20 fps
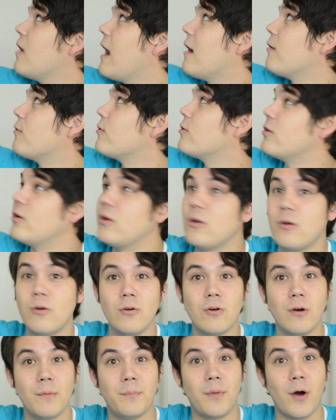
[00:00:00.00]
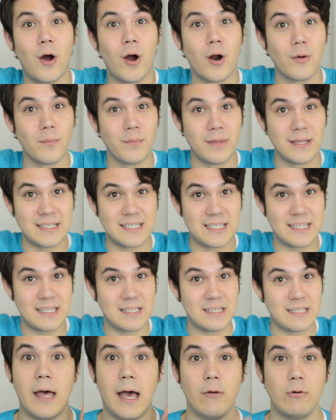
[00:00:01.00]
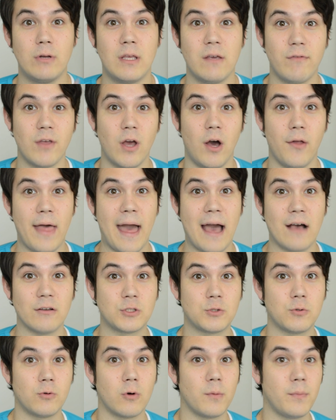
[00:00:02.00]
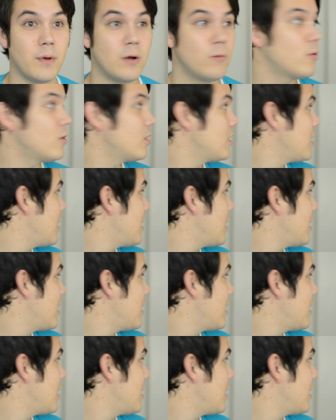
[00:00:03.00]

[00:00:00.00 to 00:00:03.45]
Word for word: our new apartment. I would give y'all the house tour, but we're